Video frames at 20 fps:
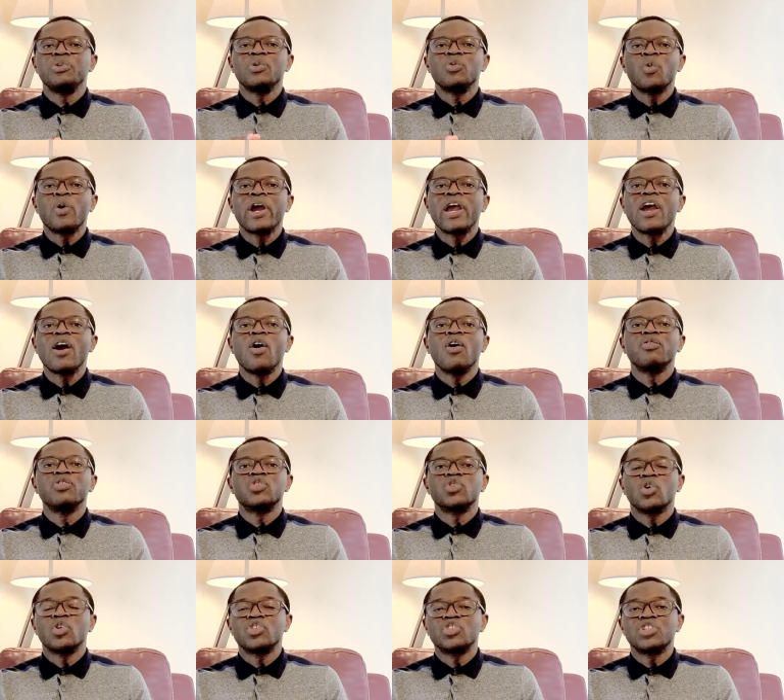aware of
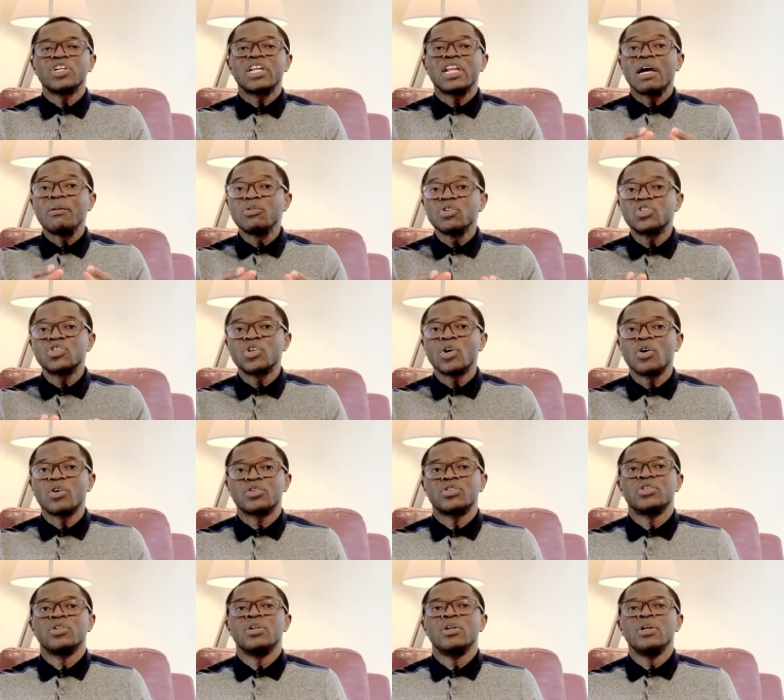such glamour
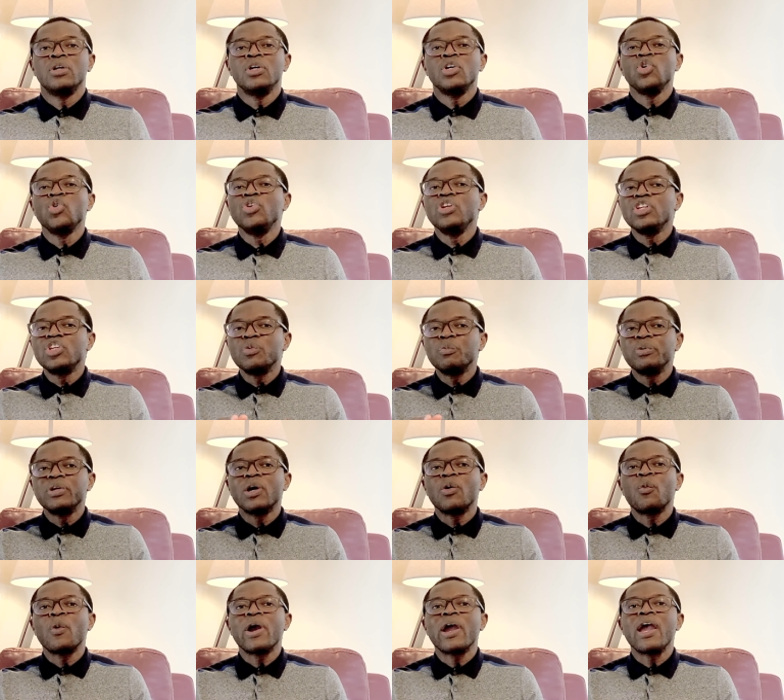stocks. You need to be
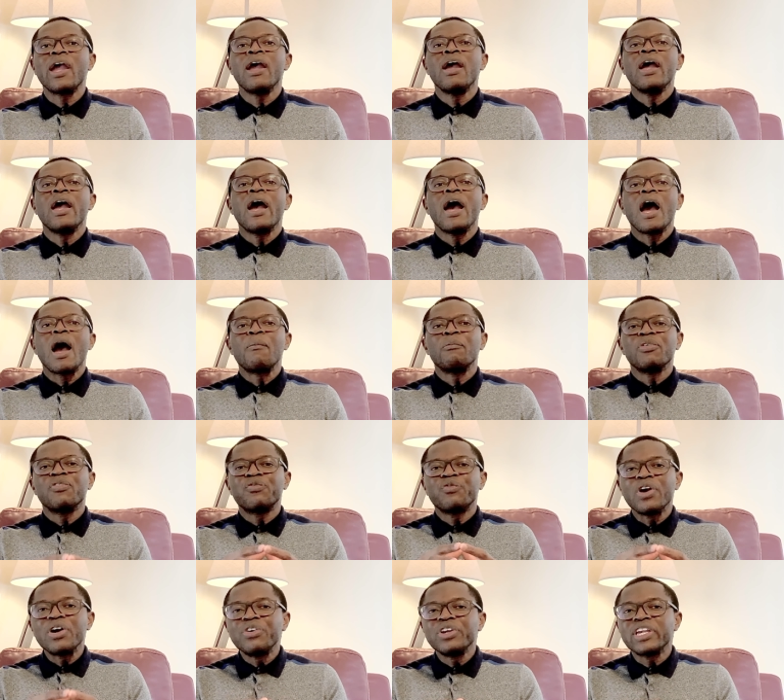aware and be
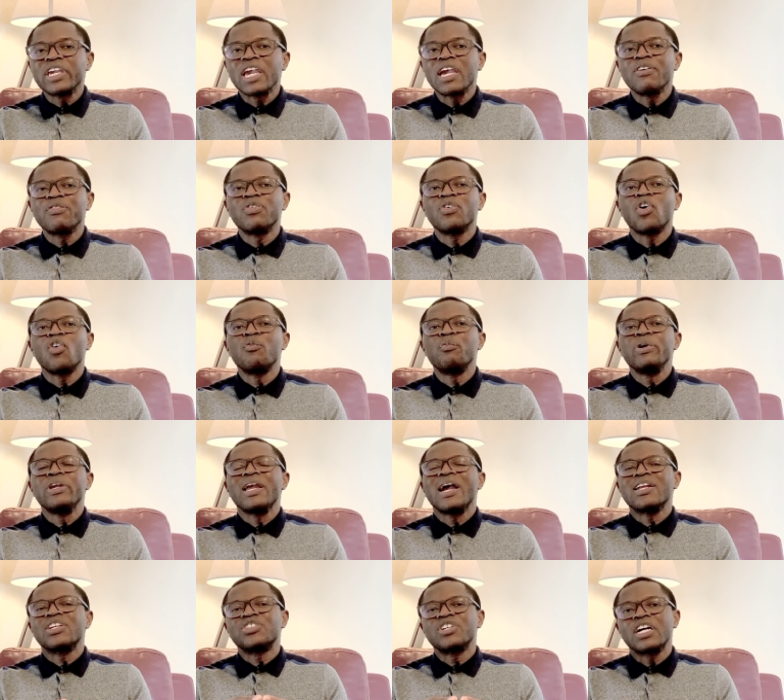very careful of being
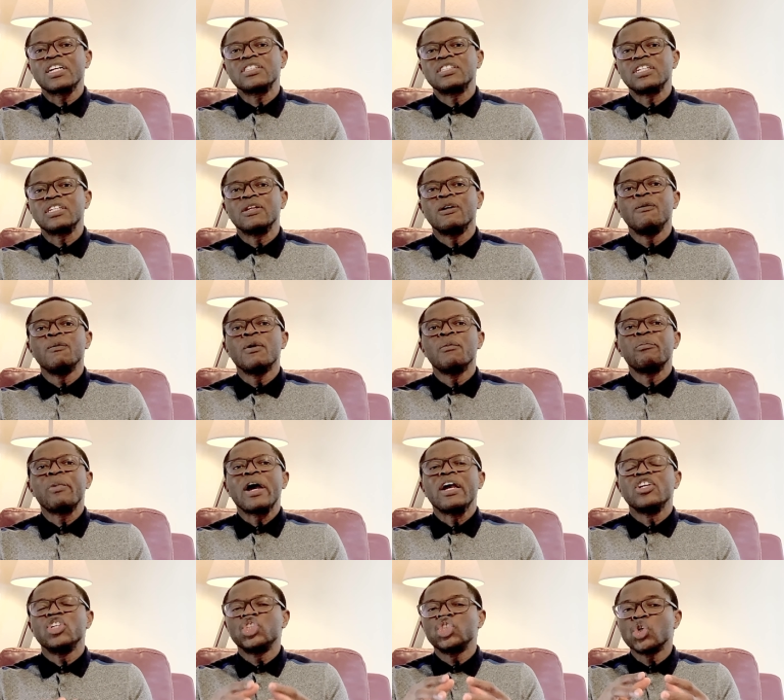attracted
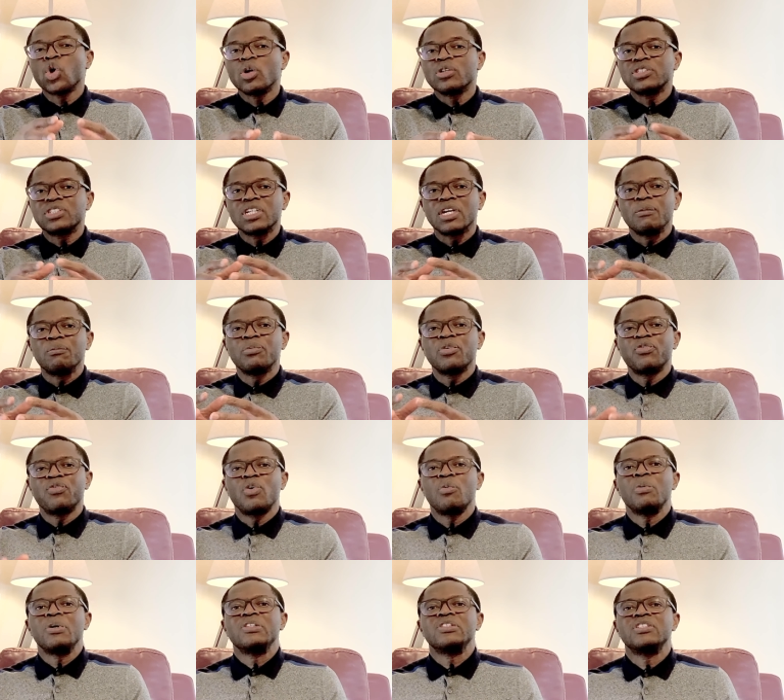by short-term
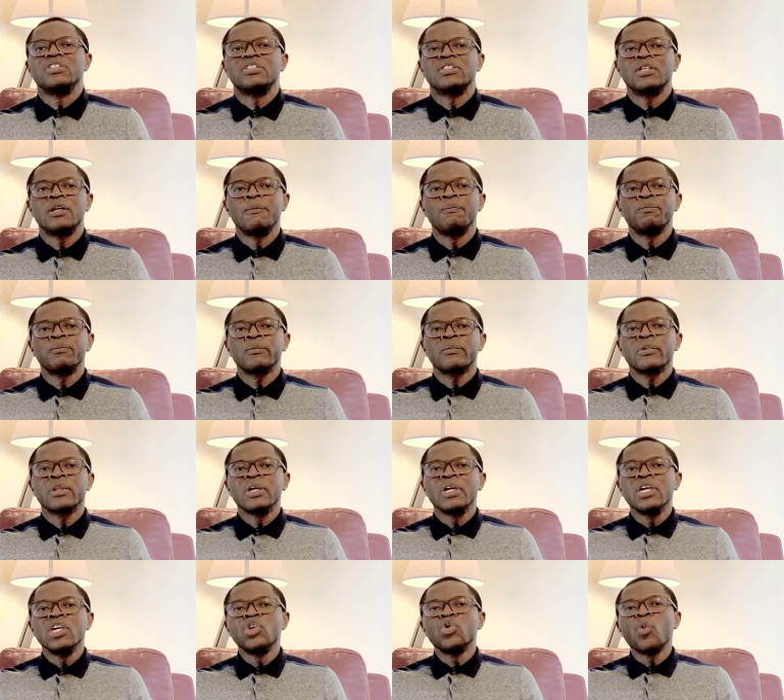performances
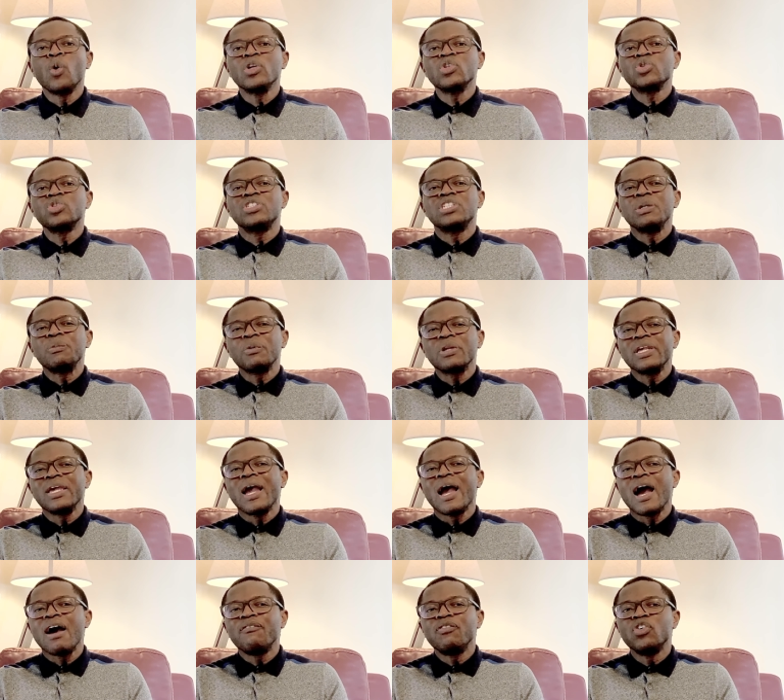you want to typically
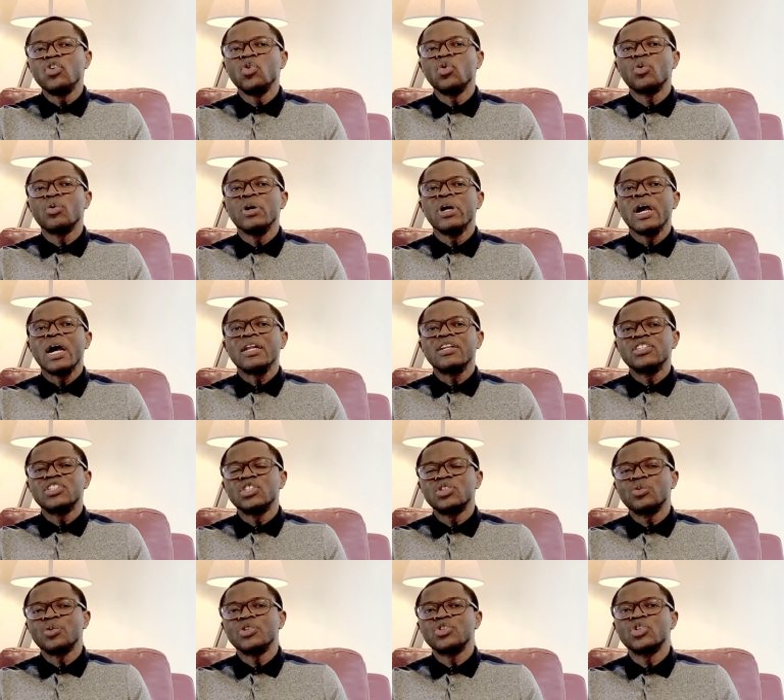have a look at the
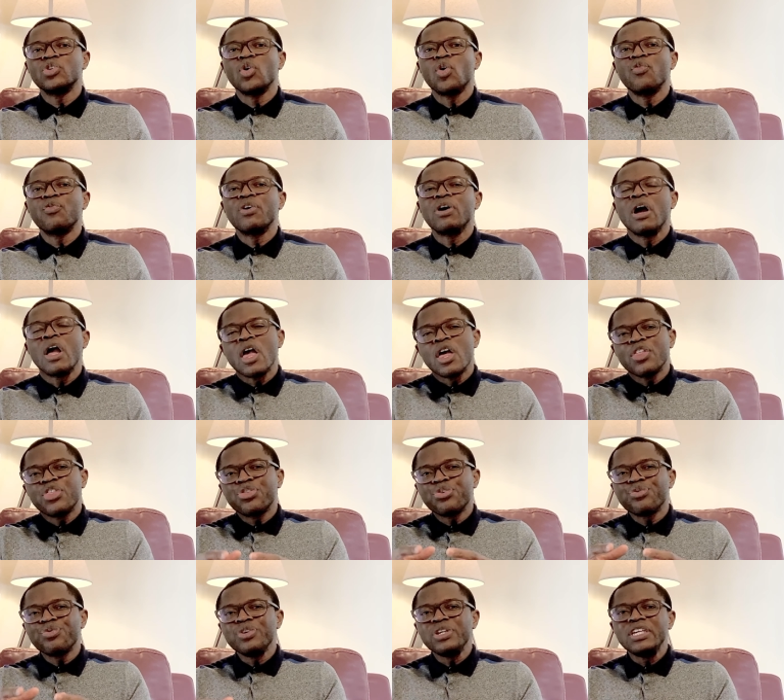situation over
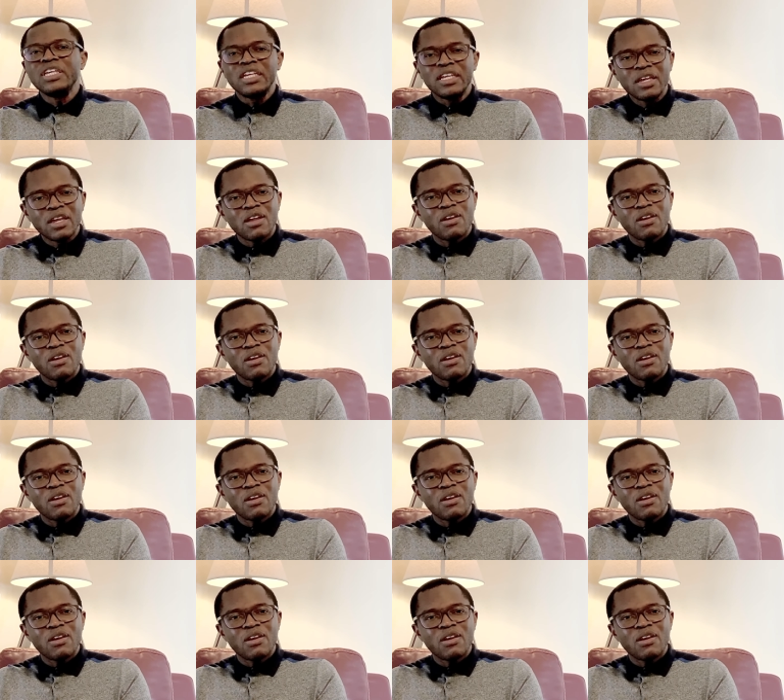three,